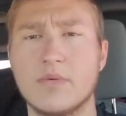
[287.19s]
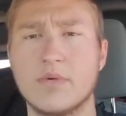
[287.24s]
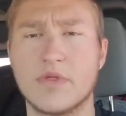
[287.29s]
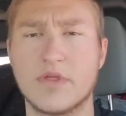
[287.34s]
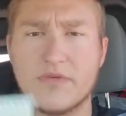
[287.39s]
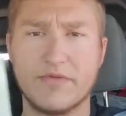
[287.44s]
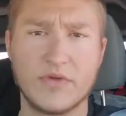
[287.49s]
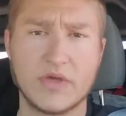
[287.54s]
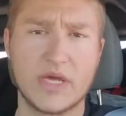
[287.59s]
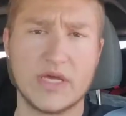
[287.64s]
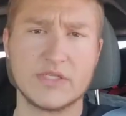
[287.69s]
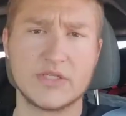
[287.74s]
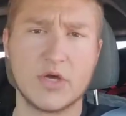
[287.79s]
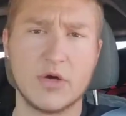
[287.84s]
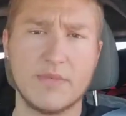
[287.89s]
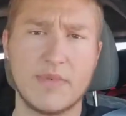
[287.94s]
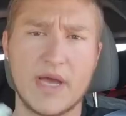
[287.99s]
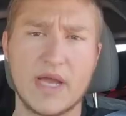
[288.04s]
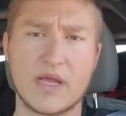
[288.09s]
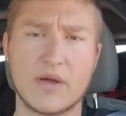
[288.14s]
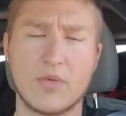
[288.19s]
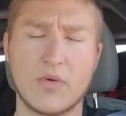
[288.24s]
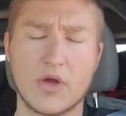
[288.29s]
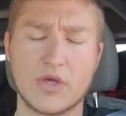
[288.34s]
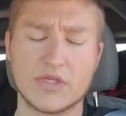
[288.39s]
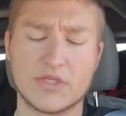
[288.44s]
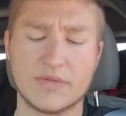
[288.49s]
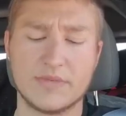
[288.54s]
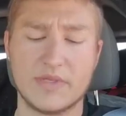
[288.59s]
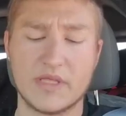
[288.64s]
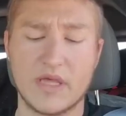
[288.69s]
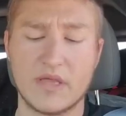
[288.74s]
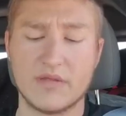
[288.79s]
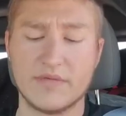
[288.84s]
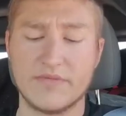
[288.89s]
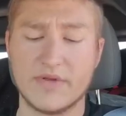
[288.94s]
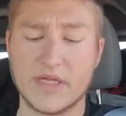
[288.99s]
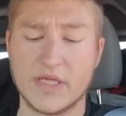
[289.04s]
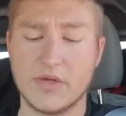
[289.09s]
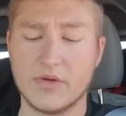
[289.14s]
which if you guys go back and watch some of the other
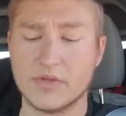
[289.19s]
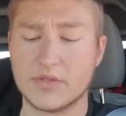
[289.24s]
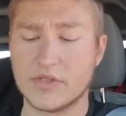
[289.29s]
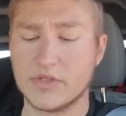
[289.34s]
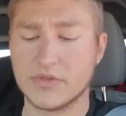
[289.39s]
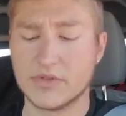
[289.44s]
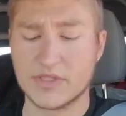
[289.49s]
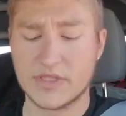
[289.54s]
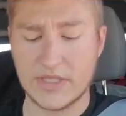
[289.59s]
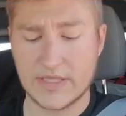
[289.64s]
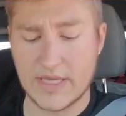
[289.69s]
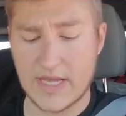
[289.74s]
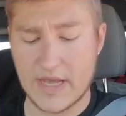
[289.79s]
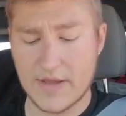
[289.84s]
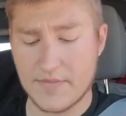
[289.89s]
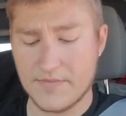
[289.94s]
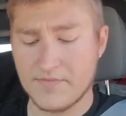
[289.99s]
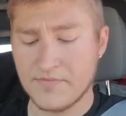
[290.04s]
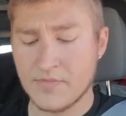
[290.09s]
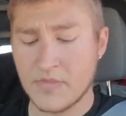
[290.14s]
videos, you'll see that.